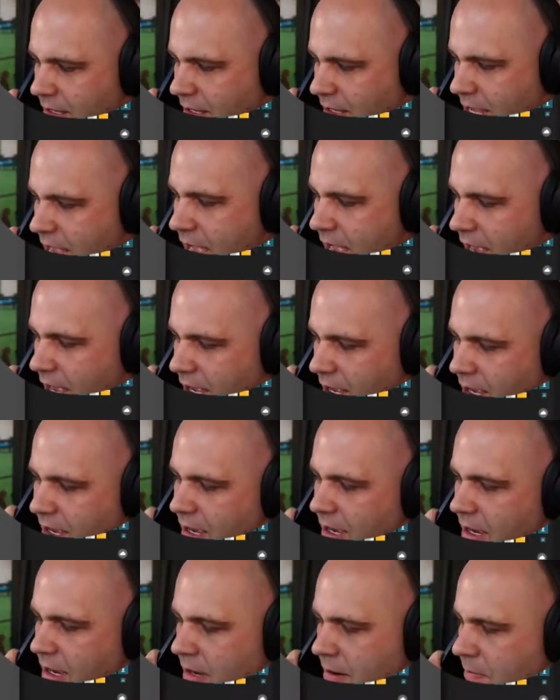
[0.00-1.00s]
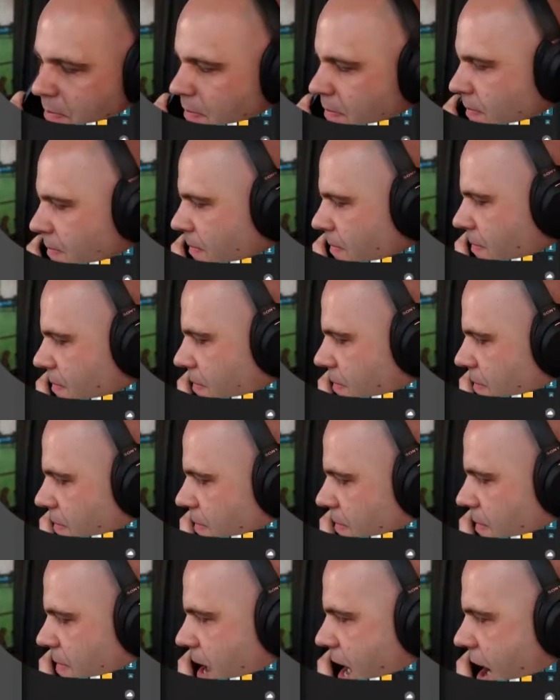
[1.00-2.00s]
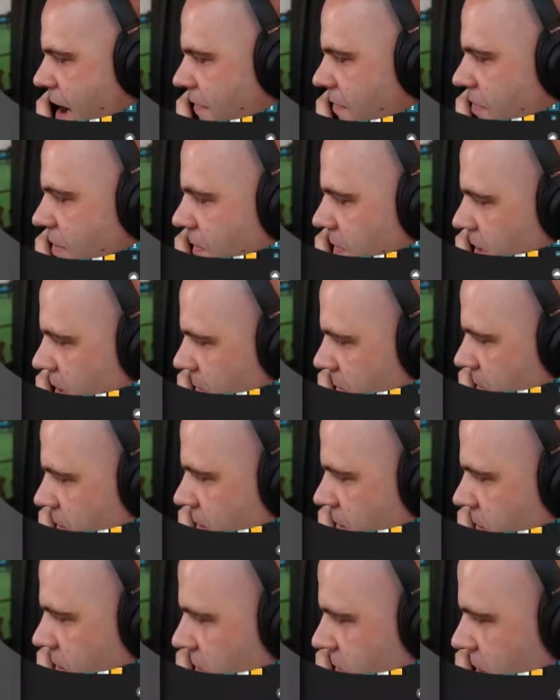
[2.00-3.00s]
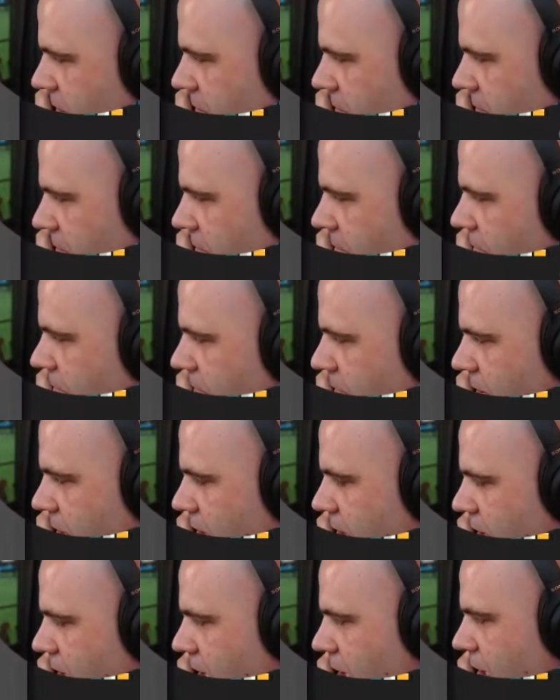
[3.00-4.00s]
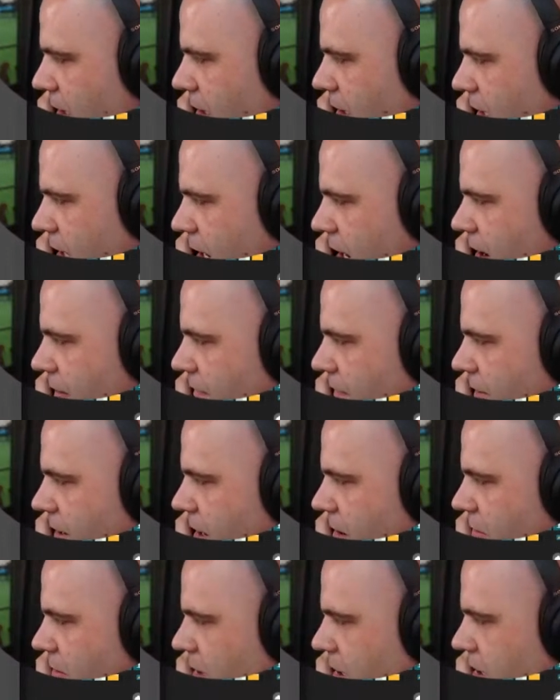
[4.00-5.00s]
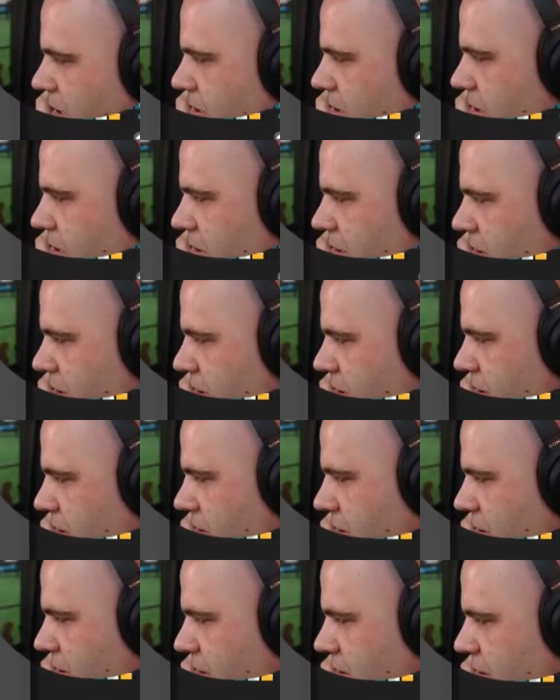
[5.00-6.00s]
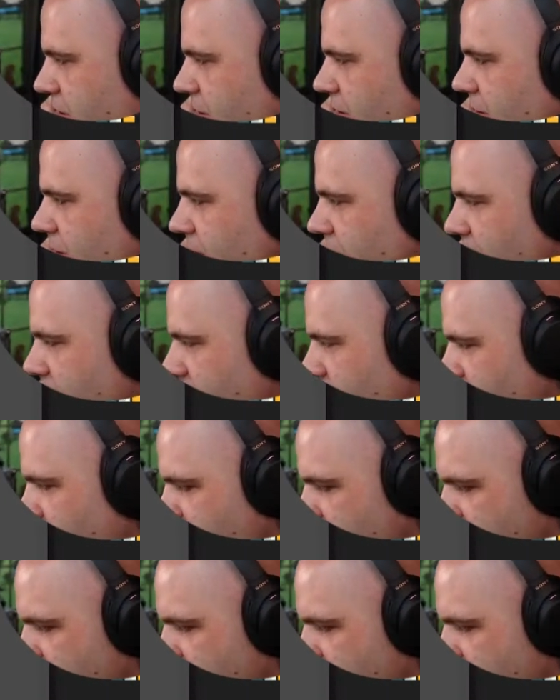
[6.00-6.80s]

Yeah, after I'm done with this stream in like a half an hour-ish, we